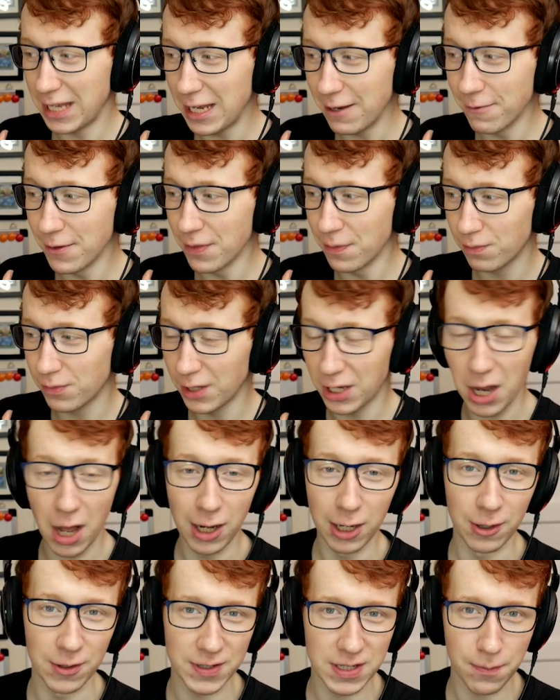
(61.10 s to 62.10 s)
Even the
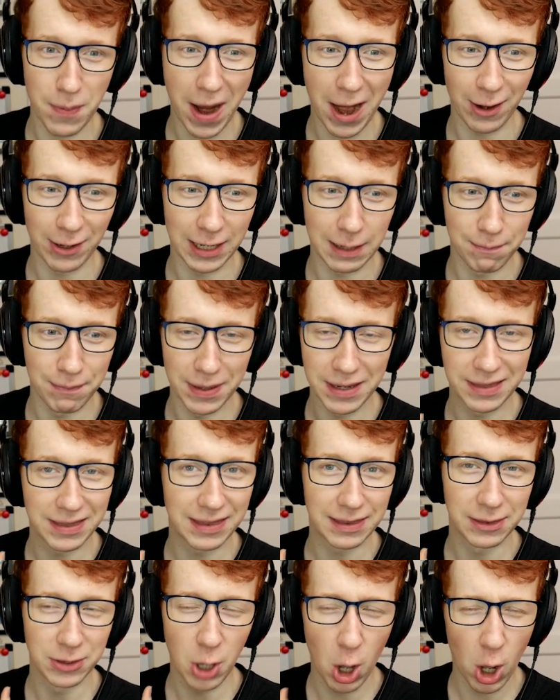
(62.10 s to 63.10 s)
colors, apparently, but
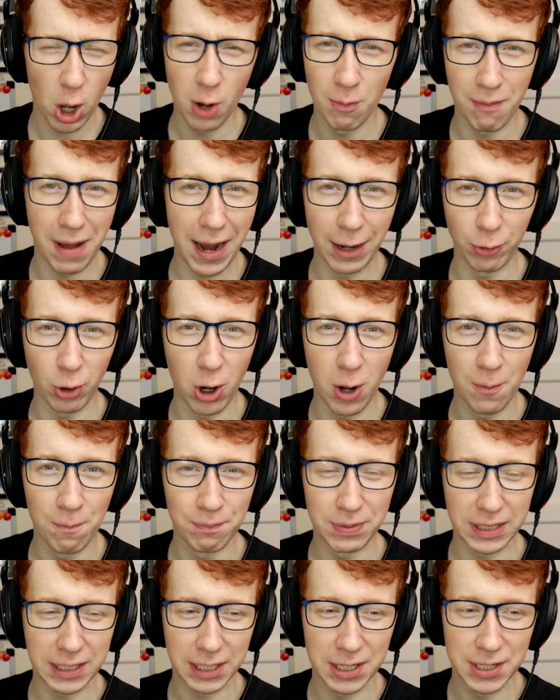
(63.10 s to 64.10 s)
not on my ROM
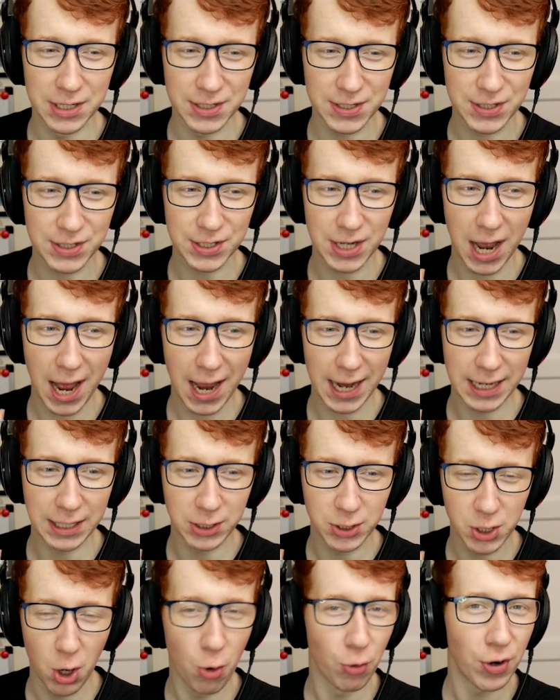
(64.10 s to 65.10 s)
because I
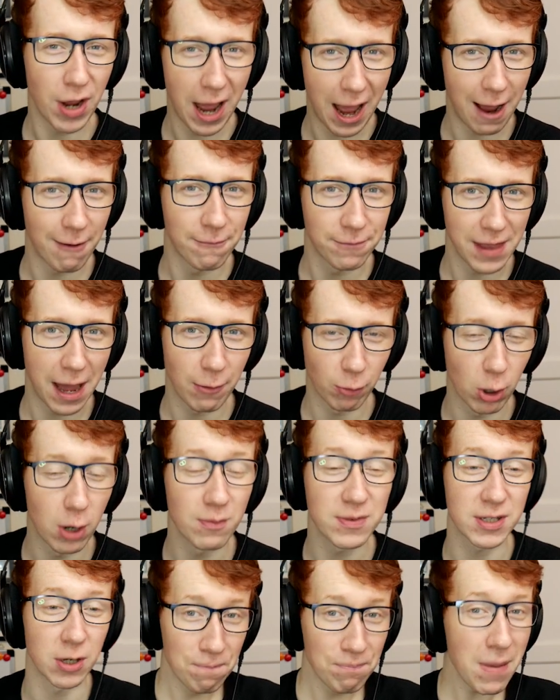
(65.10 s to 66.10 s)
don't have that
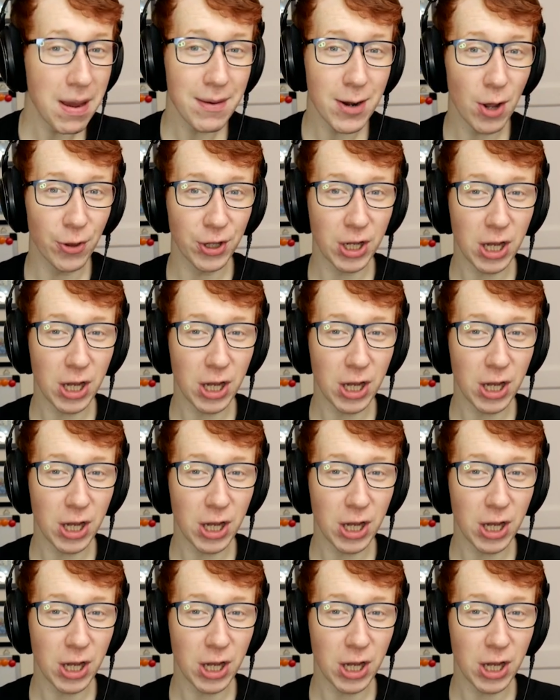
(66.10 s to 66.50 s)
ROM, so maybe not the